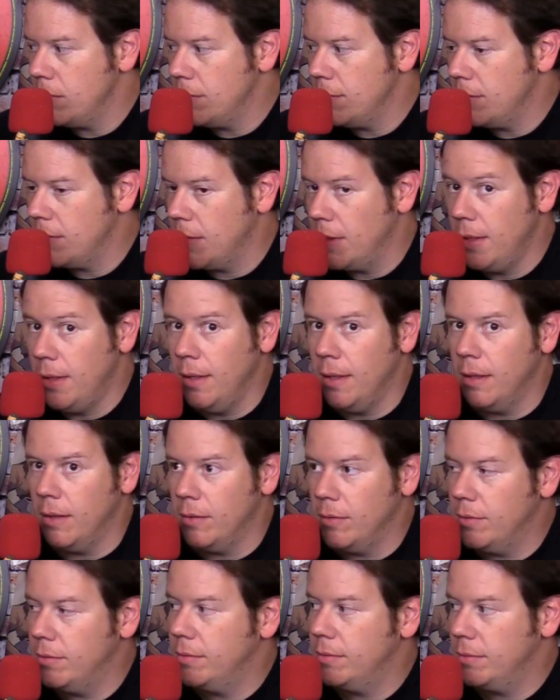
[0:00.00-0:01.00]

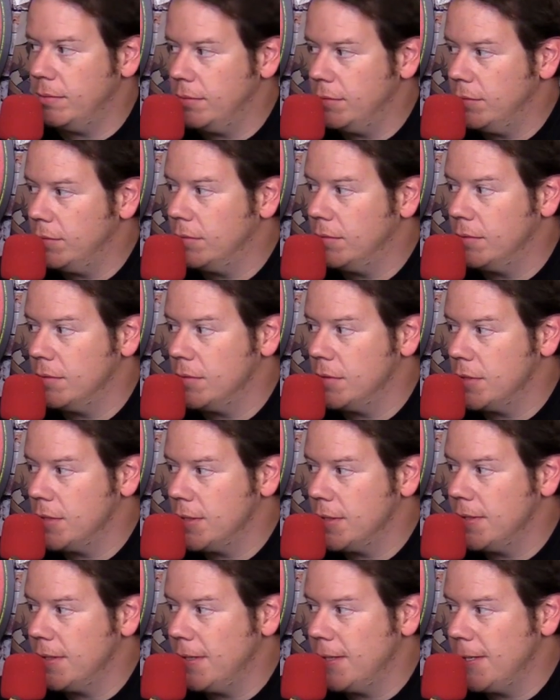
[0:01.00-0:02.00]

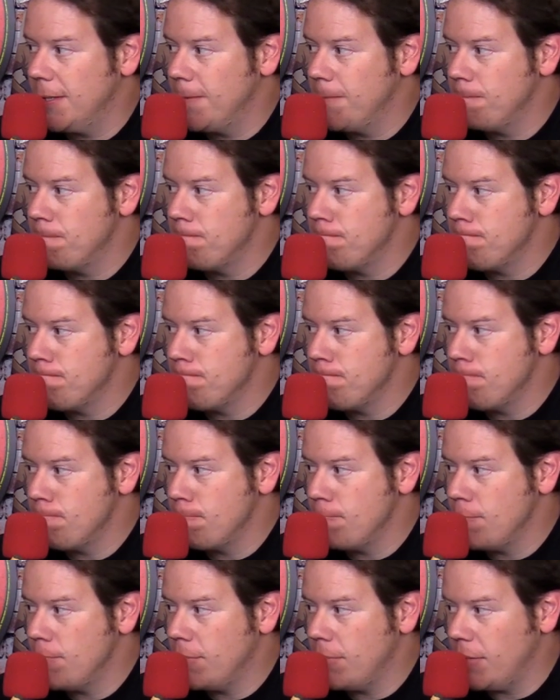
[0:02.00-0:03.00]

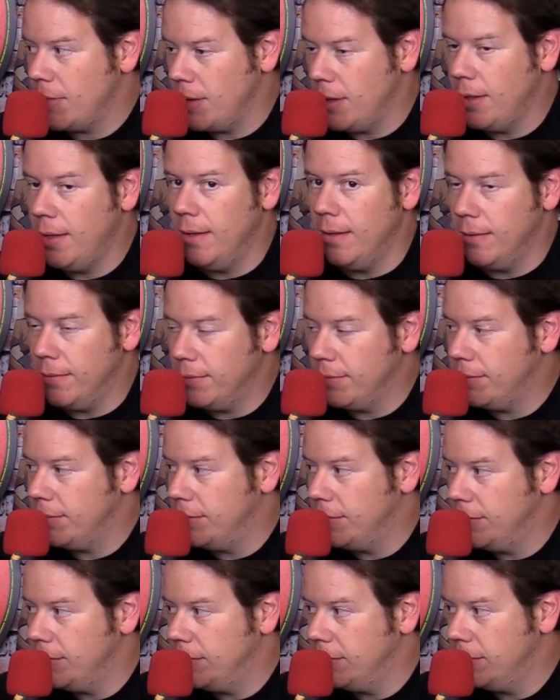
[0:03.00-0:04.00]

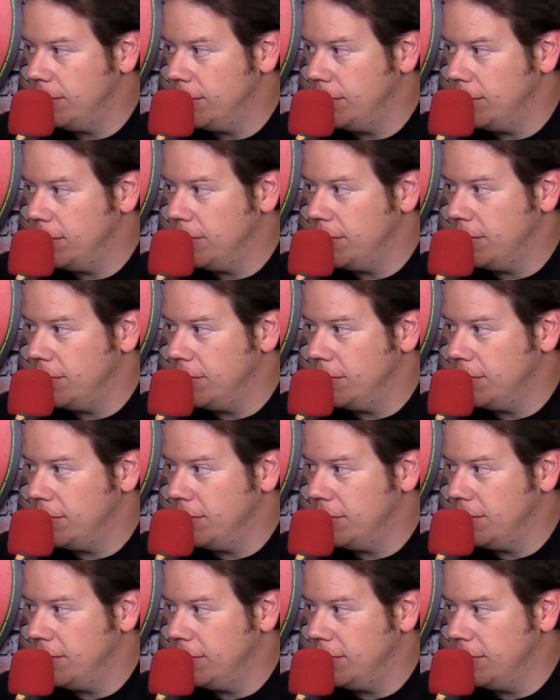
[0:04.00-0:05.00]

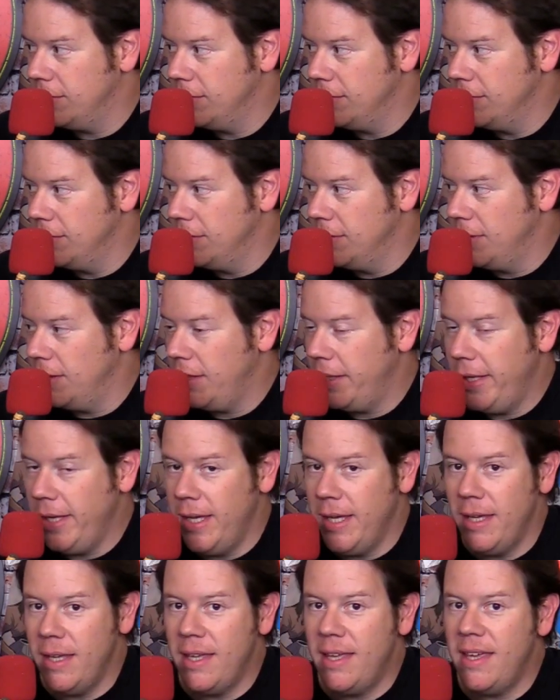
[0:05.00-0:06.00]

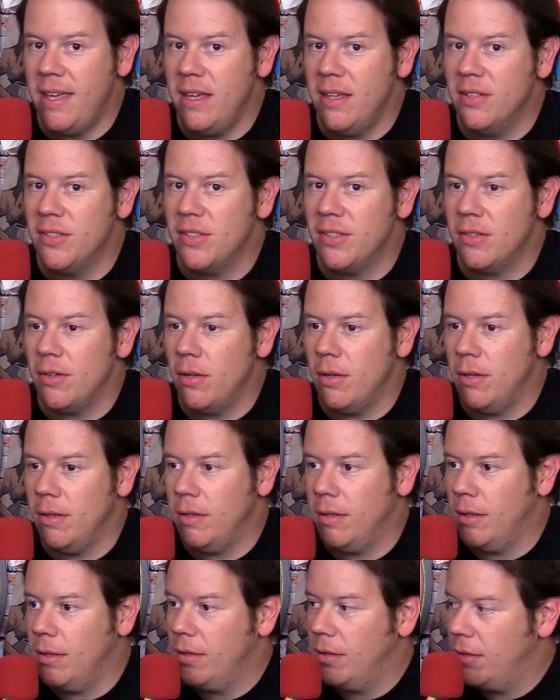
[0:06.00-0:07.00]

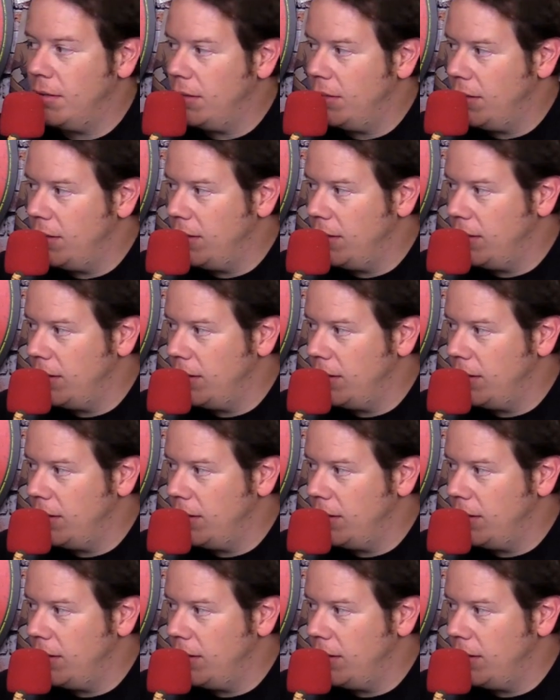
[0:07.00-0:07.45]
No words are spoken by the person on screen.